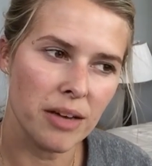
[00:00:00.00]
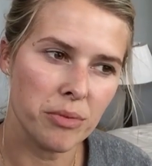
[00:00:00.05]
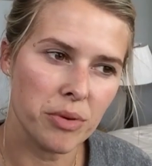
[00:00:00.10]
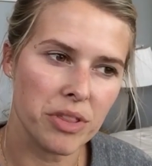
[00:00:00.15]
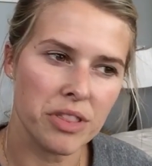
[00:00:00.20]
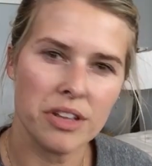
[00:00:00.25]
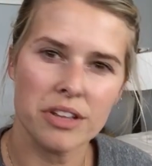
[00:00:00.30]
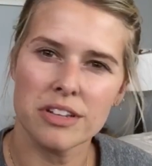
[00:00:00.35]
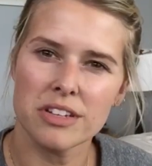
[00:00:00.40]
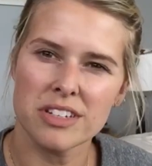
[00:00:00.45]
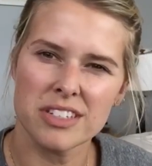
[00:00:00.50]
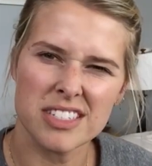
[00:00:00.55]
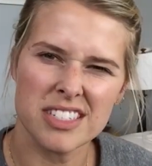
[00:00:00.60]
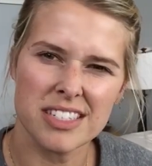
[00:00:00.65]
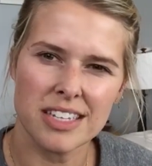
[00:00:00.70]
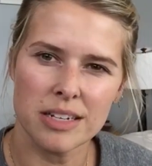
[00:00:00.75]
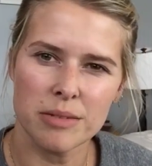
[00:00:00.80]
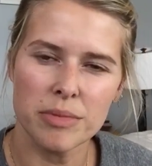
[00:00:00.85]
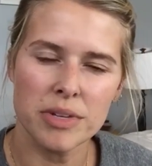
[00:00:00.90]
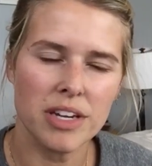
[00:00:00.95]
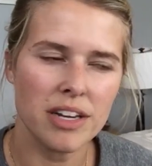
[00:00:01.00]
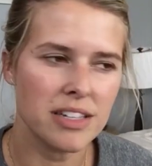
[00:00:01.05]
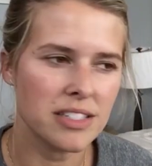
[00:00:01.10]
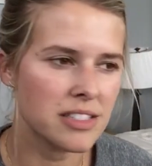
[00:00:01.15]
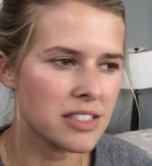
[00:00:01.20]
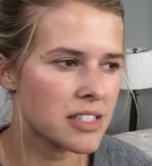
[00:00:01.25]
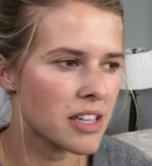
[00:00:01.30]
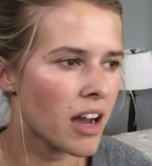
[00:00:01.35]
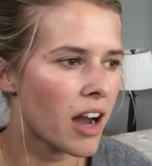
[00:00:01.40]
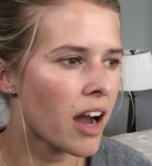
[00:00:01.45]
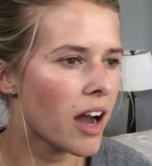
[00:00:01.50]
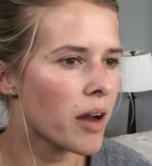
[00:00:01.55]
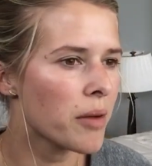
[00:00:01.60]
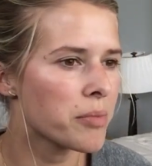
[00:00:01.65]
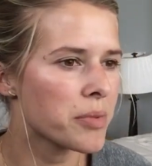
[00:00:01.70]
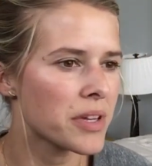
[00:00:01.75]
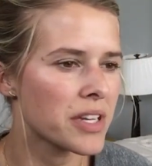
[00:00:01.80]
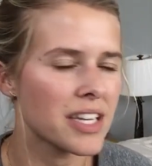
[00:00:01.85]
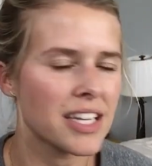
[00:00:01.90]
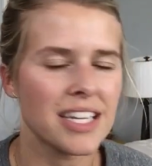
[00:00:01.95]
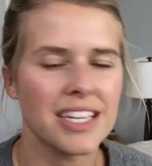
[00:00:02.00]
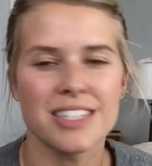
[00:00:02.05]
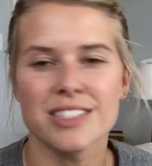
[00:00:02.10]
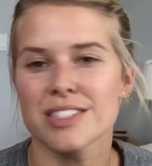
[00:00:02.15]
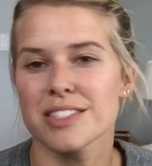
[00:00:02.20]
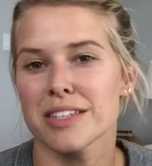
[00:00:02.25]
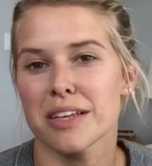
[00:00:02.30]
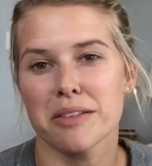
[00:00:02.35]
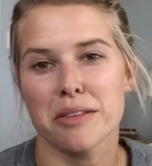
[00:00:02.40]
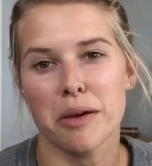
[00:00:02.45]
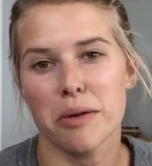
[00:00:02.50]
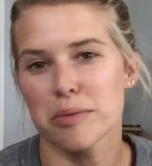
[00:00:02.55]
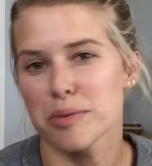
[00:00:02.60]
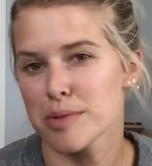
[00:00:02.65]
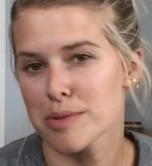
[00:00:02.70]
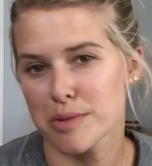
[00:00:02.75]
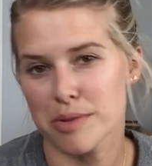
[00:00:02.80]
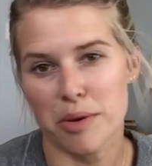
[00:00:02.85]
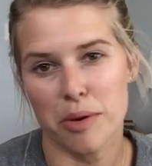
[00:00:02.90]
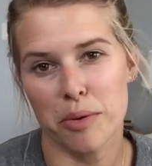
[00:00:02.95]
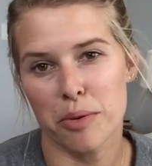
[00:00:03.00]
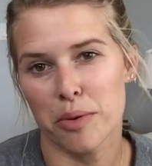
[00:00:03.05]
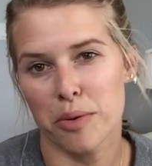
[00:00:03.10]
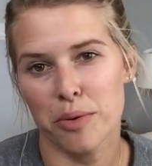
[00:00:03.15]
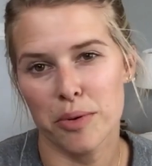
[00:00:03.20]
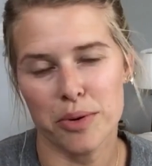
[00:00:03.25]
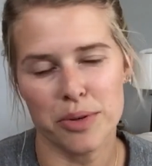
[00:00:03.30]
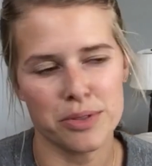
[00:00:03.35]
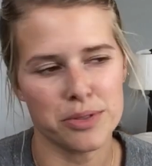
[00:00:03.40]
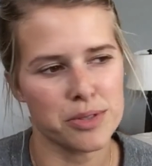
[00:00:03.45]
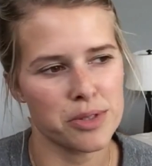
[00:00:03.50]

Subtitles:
with a little cinnamon on top, and he just thought that was so cool.